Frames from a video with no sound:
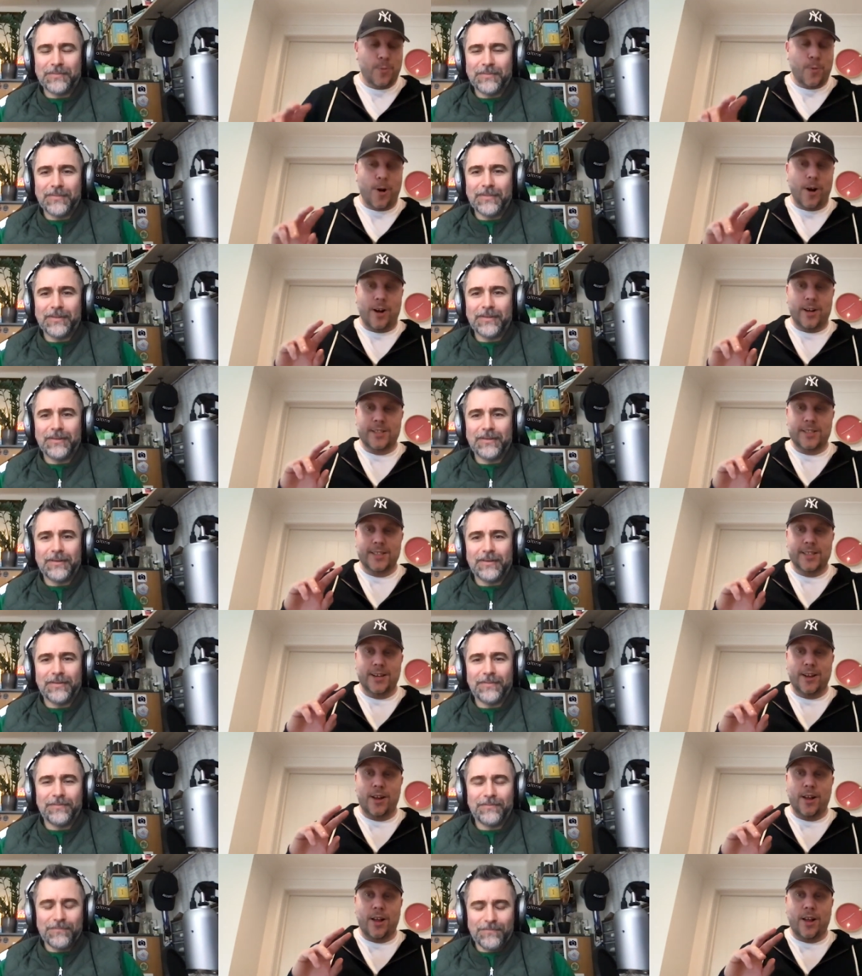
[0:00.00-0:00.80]
Speaker 1: who works in
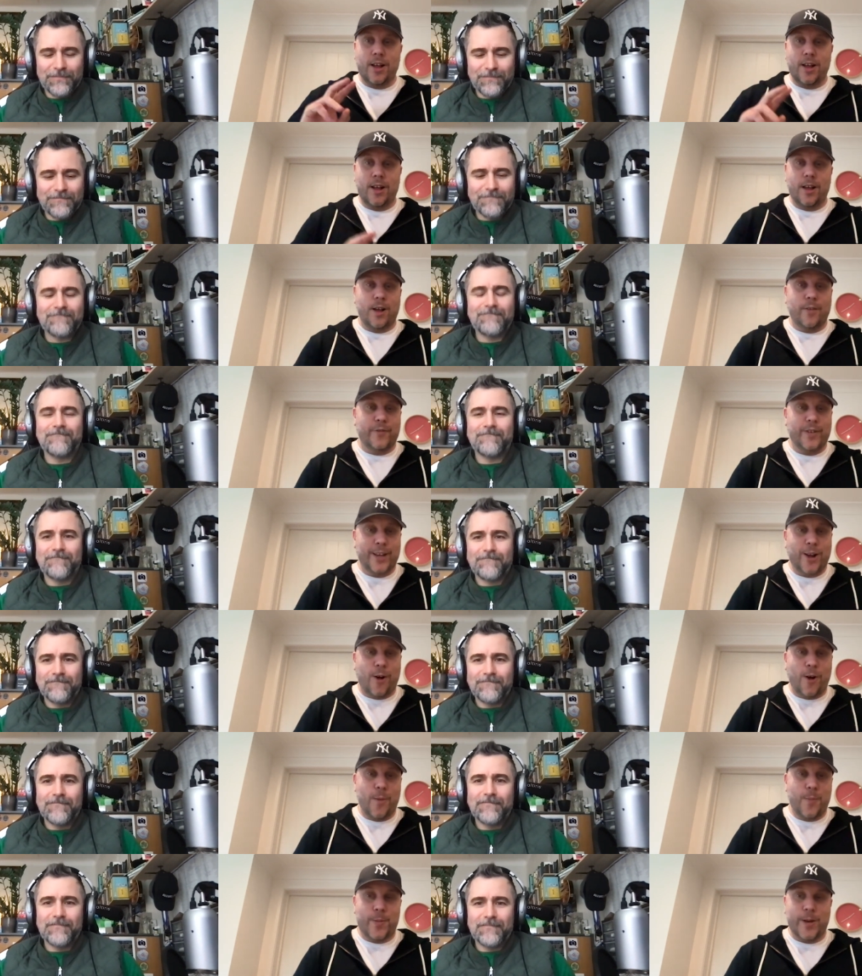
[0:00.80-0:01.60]
a, a V
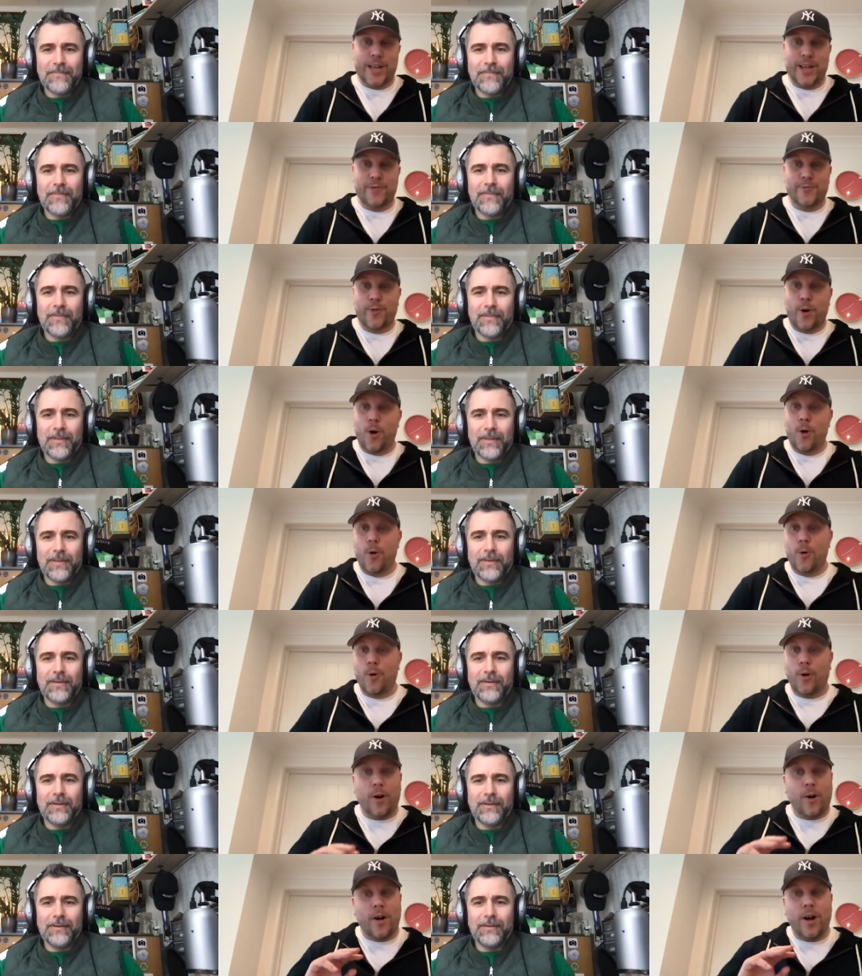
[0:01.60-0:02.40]
I P role
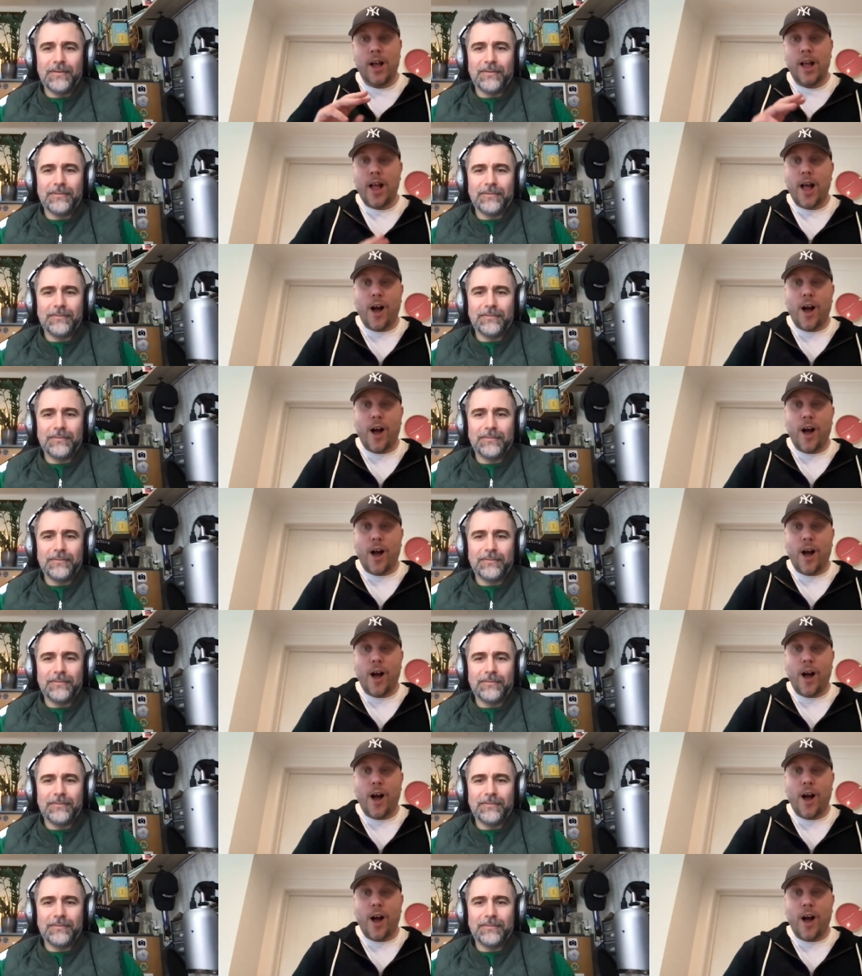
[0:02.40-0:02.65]
or